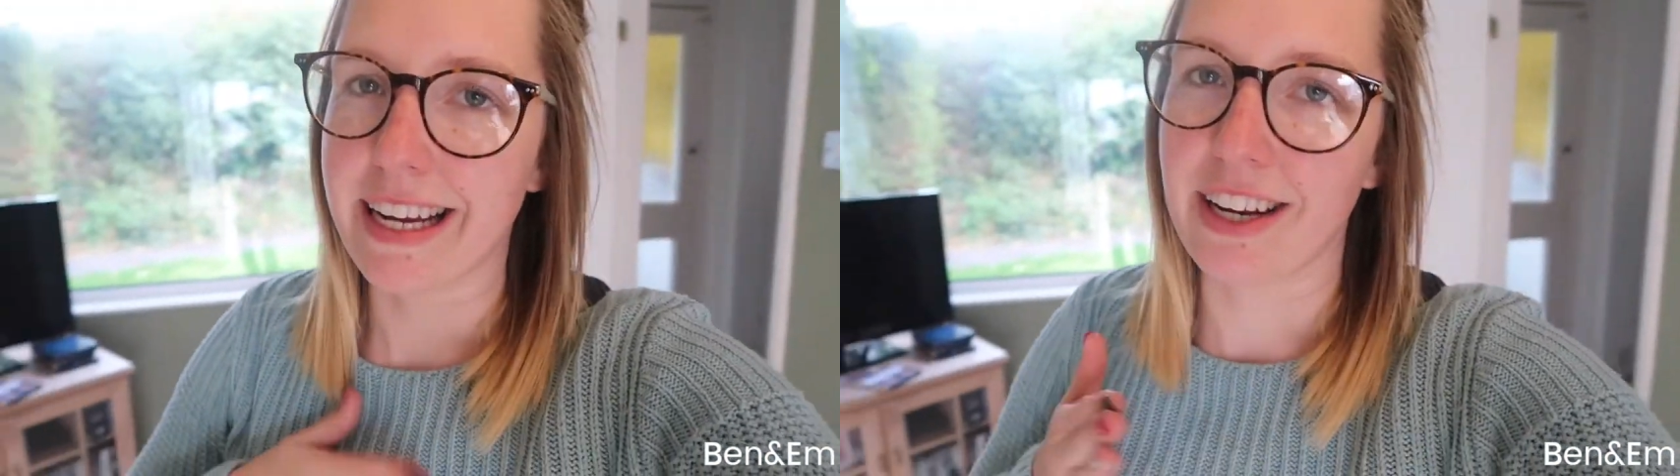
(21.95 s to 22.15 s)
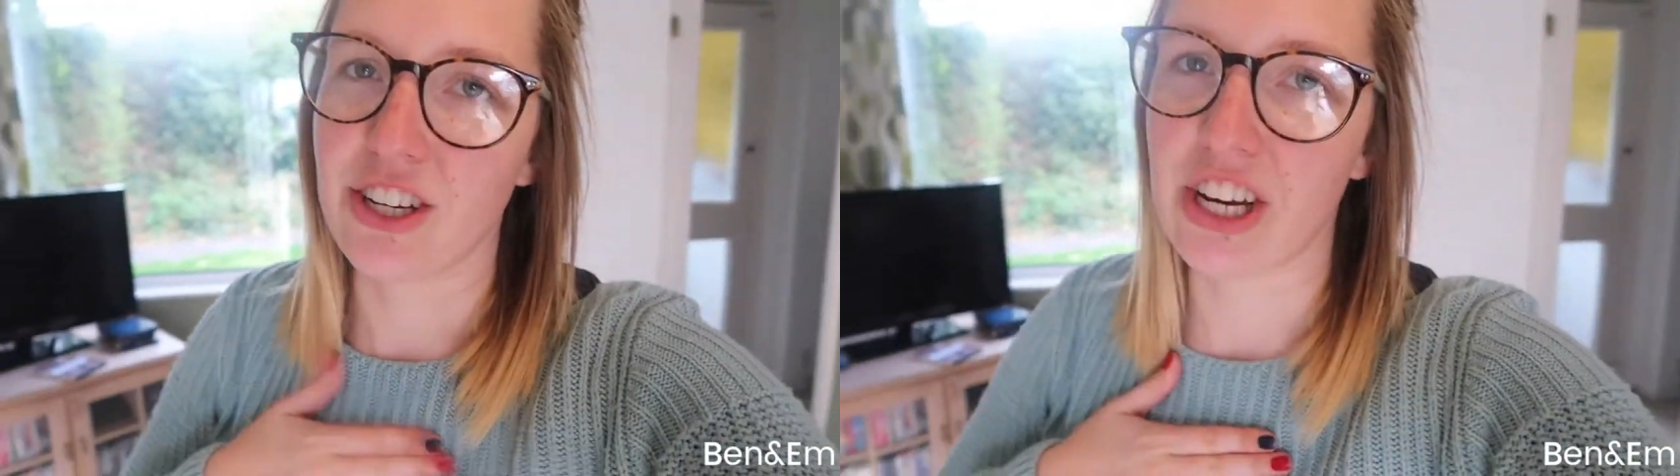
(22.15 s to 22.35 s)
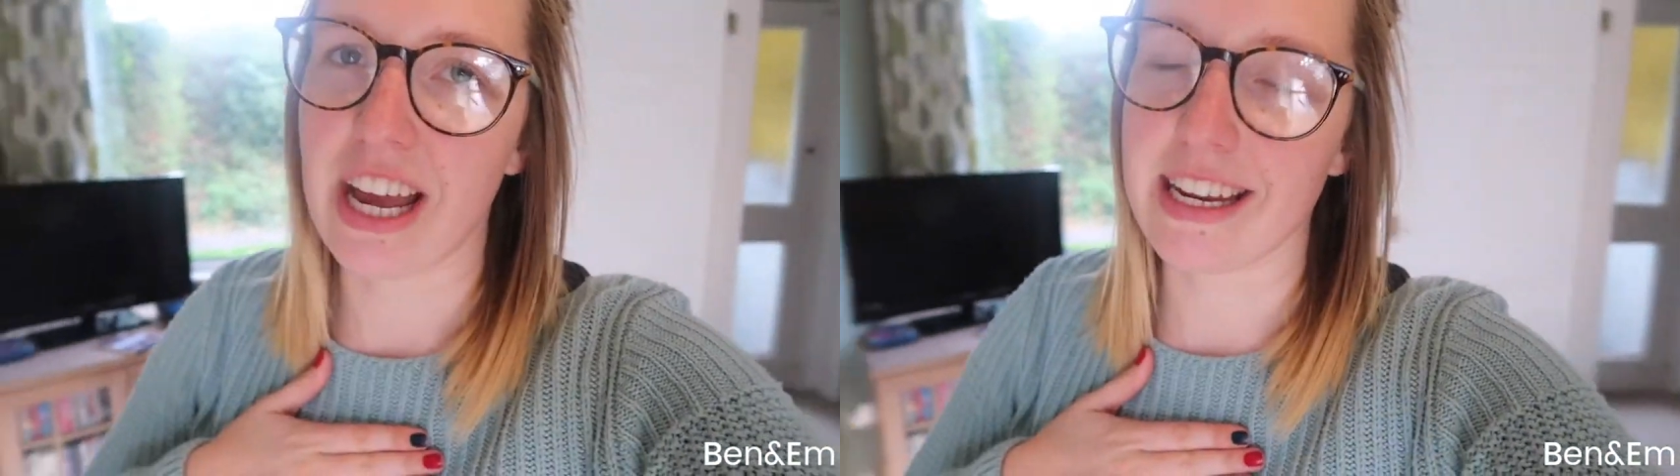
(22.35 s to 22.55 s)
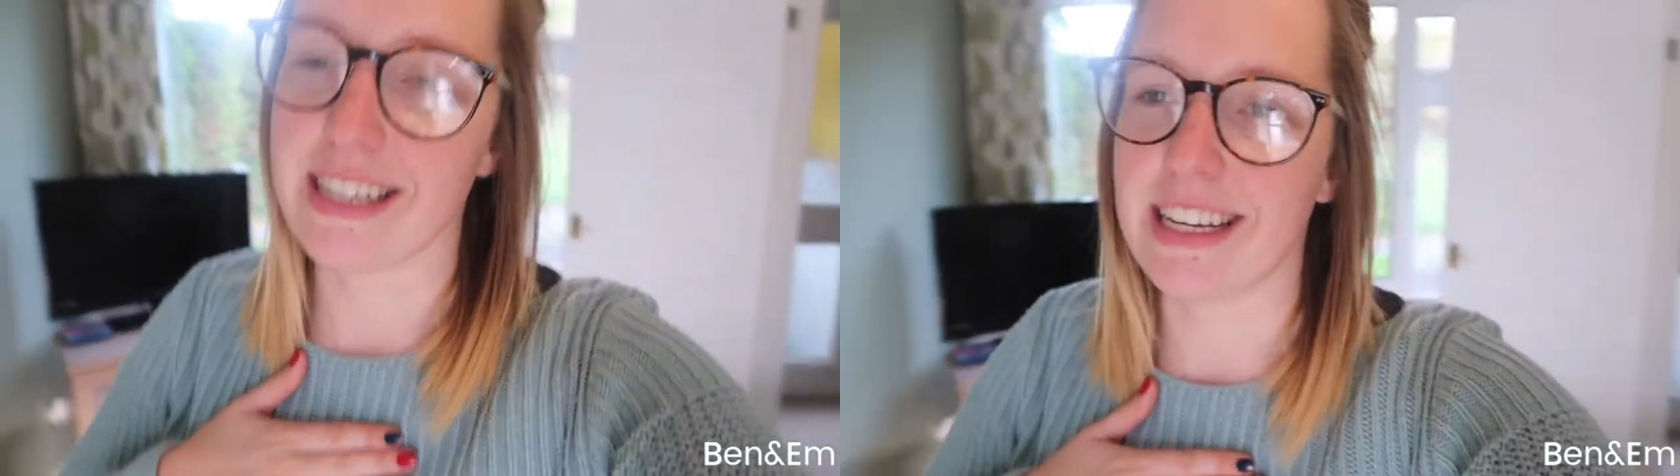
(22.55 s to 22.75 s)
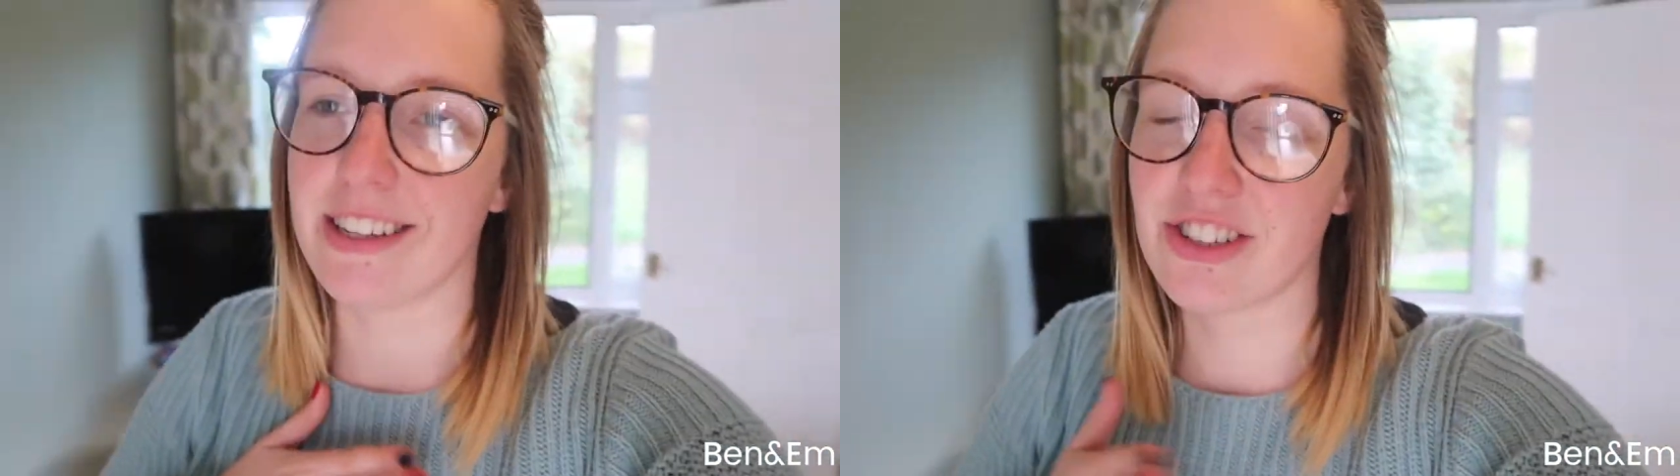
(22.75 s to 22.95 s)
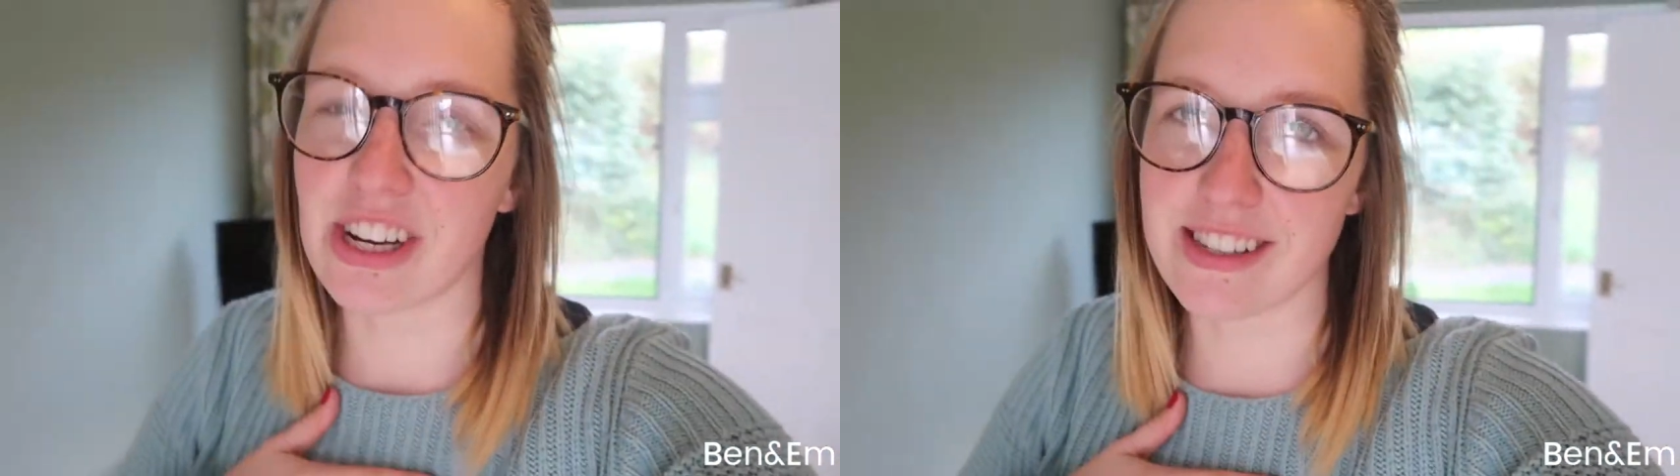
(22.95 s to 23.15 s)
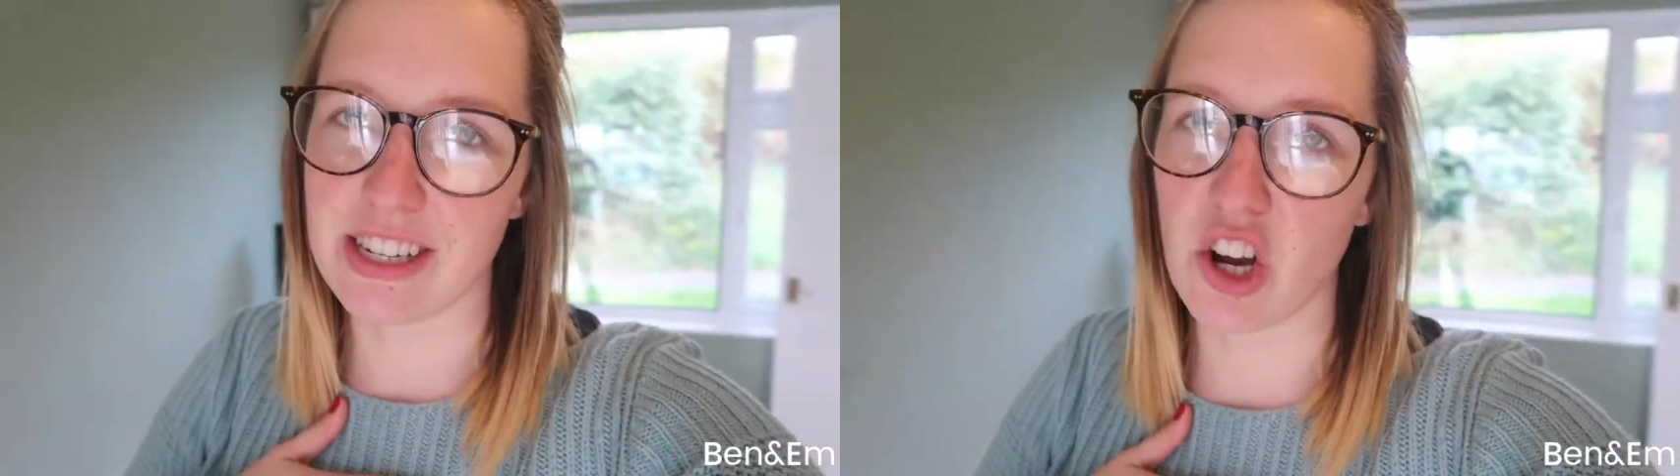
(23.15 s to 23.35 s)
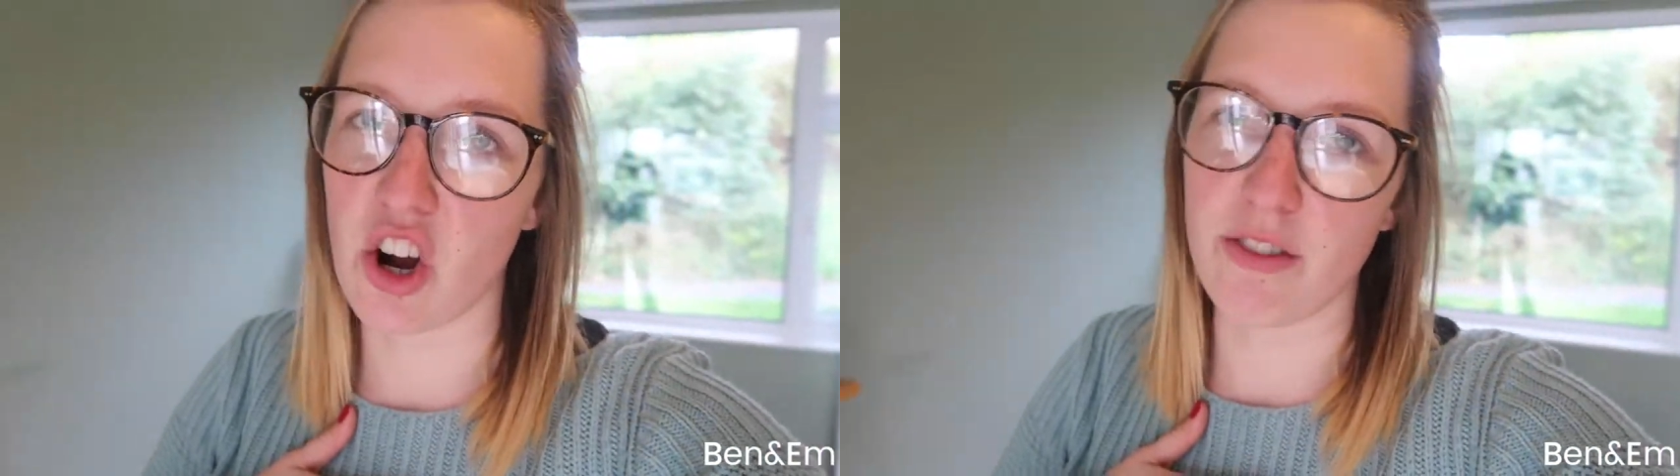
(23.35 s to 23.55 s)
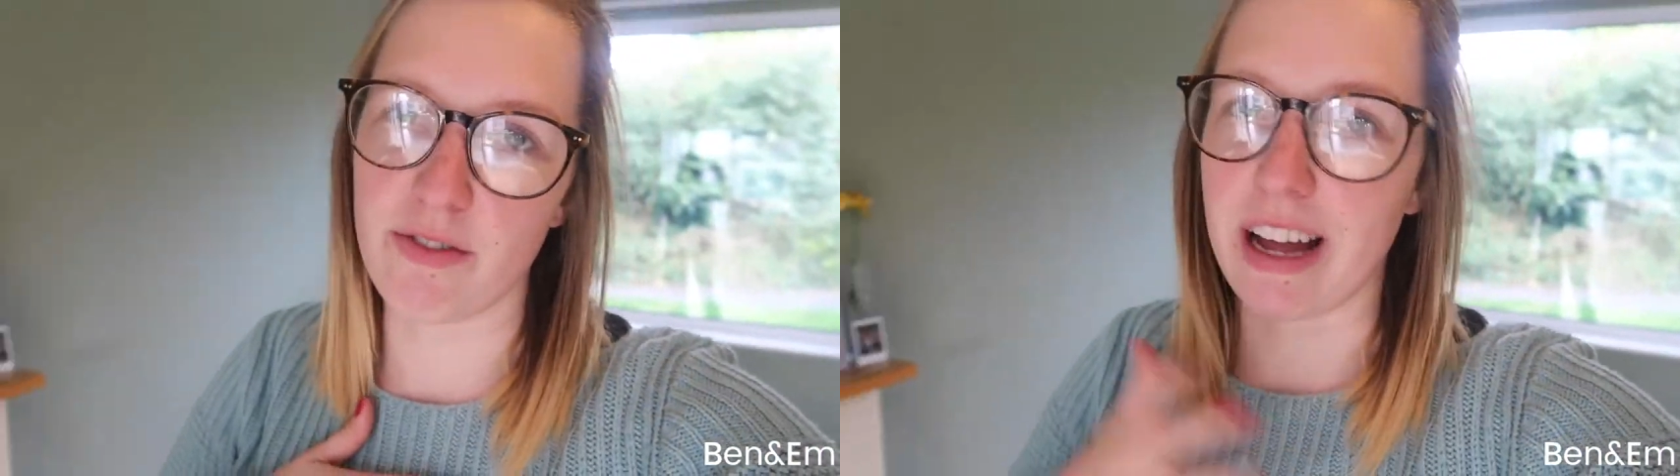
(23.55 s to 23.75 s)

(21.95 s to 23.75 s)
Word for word: and shared his chesty cough